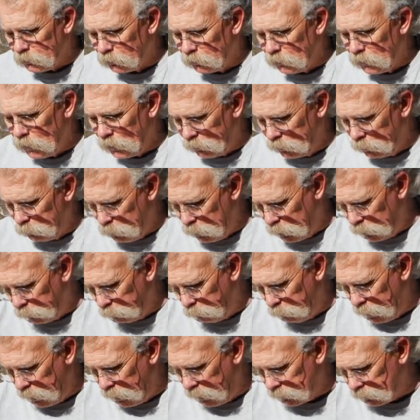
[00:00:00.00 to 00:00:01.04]
or a lot of the better
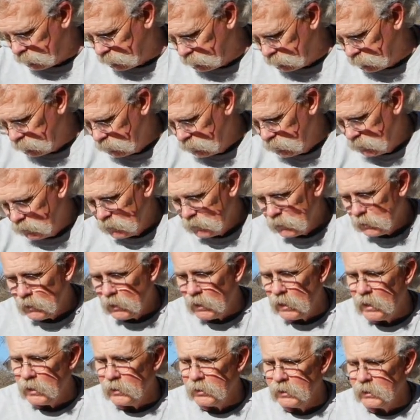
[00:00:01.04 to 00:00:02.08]
packs,
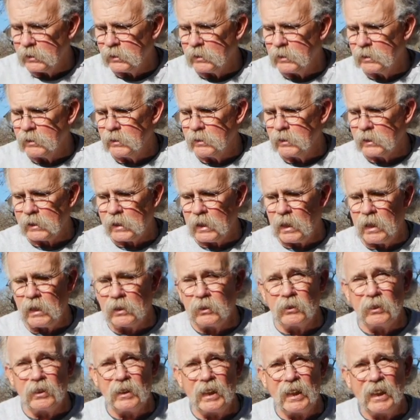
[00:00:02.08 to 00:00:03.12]
on the
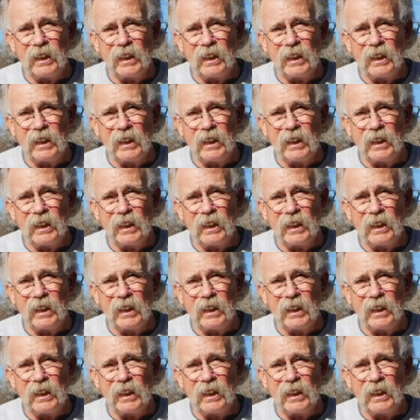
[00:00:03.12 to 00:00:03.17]
collar,